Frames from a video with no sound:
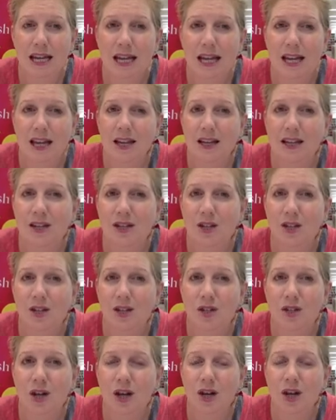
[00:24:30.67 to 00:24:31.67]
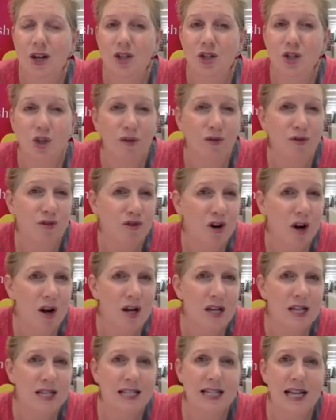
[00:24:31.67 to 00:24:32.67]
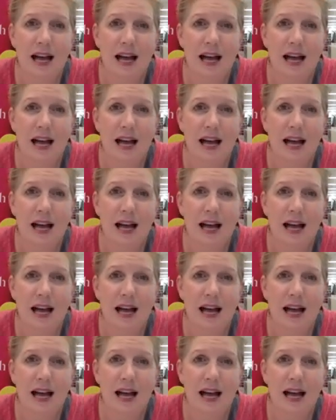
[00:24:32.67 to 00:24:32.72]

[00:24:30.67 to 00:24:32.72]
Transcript: in soft drugs,